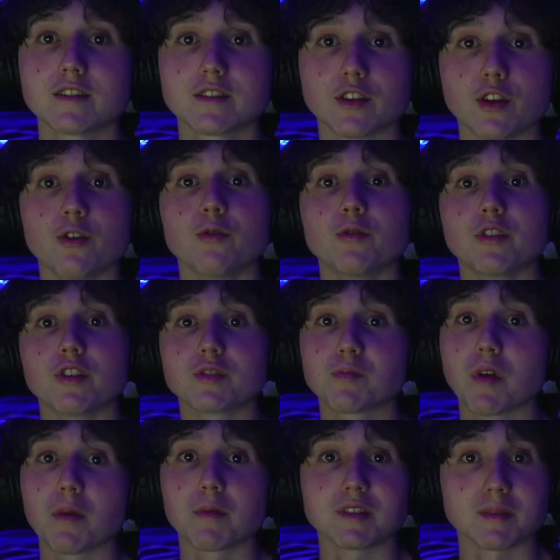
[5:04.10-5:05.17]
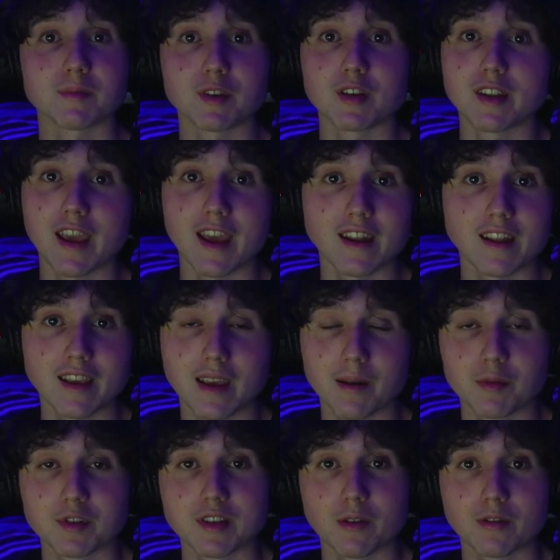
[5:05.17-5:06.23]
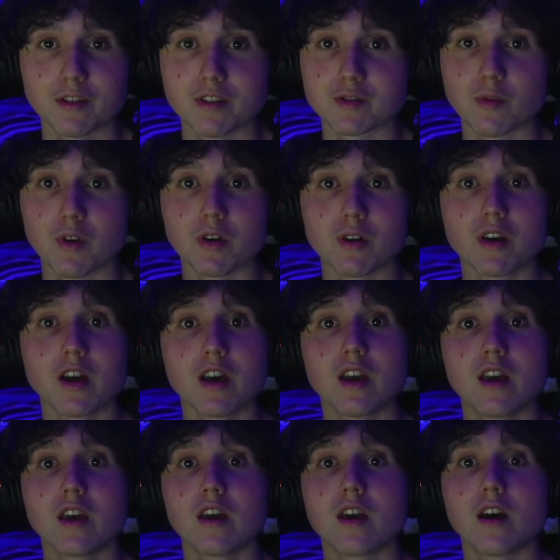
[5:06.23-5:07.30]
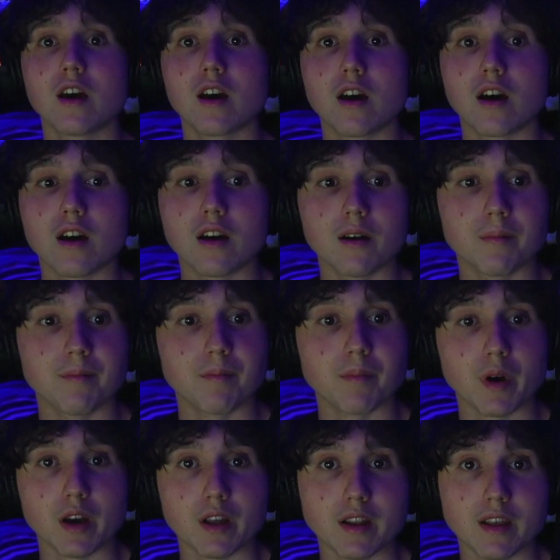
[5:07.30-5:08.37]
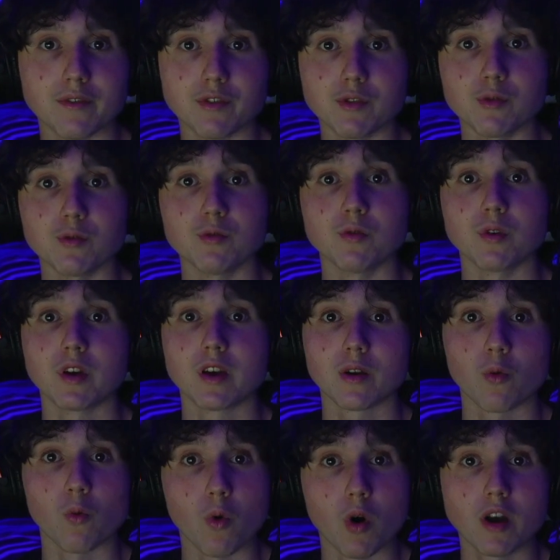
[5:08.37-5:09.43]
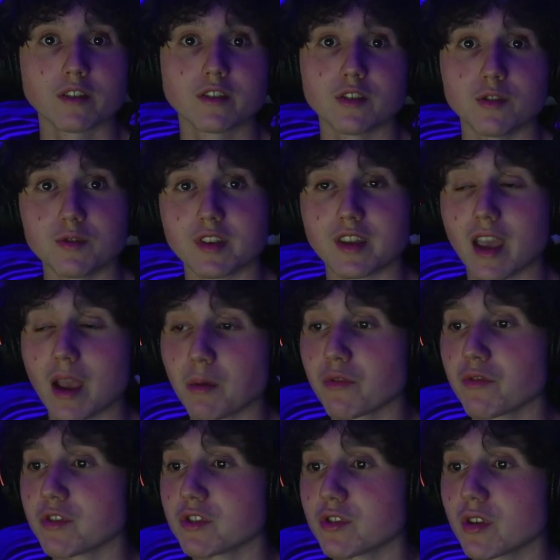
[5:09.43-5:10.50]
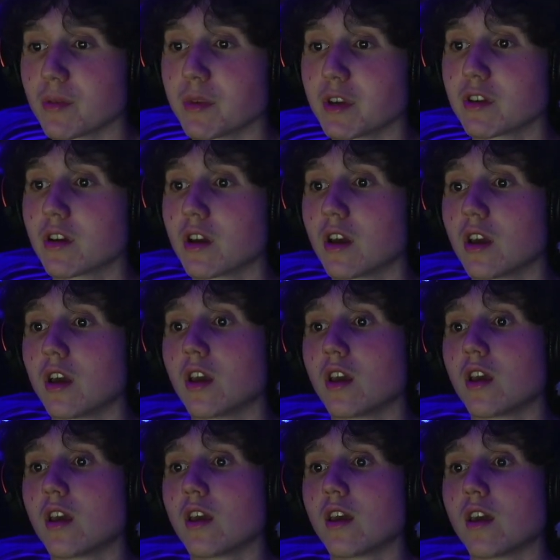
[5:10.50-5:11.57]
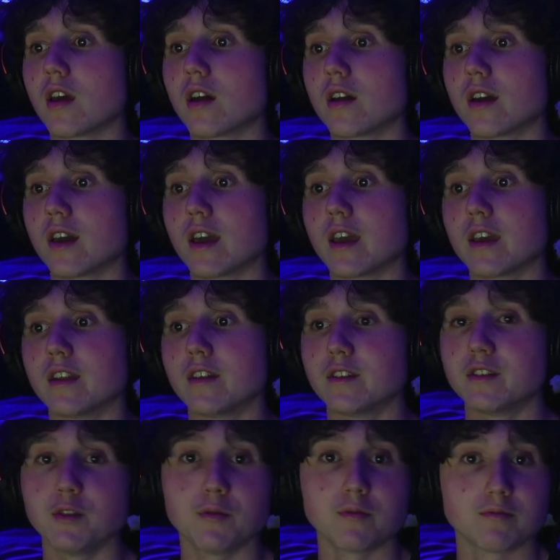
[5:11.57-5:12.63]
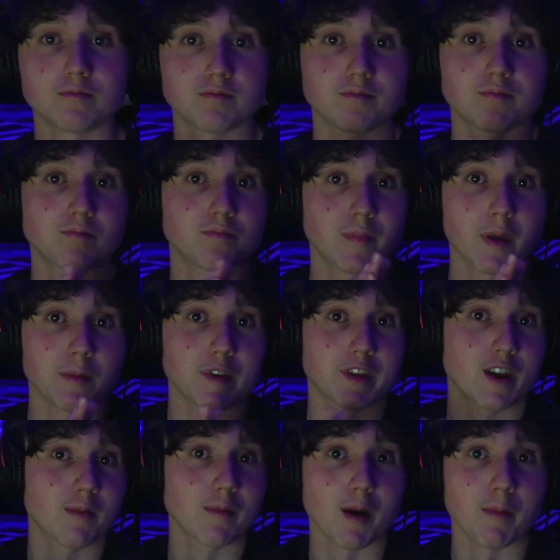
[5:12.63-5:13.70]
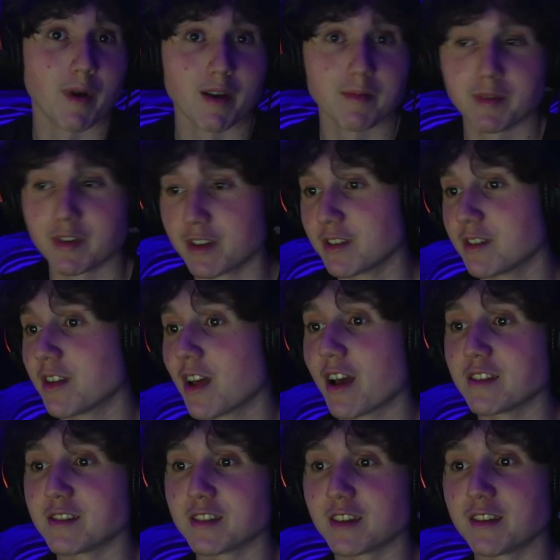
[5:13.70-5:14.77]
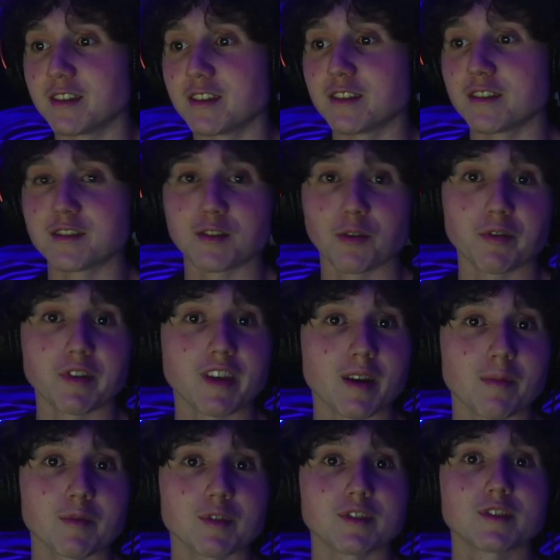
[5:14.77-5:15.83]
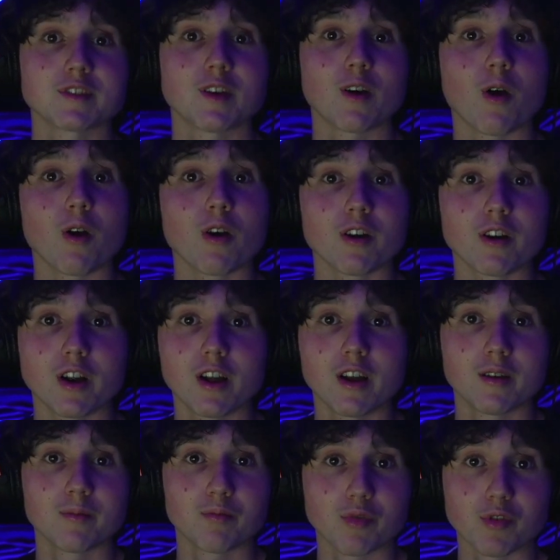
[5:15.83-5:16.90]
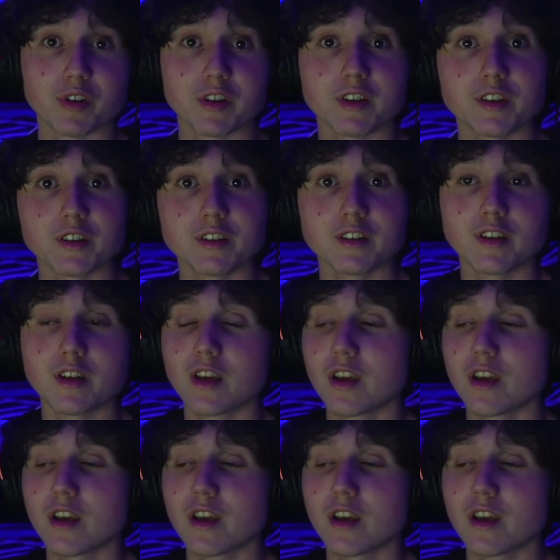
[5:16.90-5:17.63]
so there's probably some good Canon cameras out there as well. But if you want to use a camera for streaming and you maybe care about my opinion, I'd say these Sony cameras are pretty good